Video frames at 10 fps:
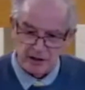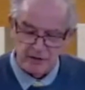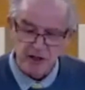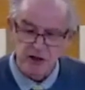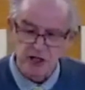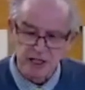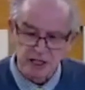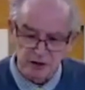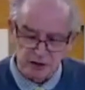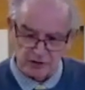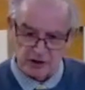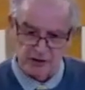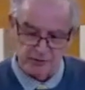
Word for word: They cheat each other.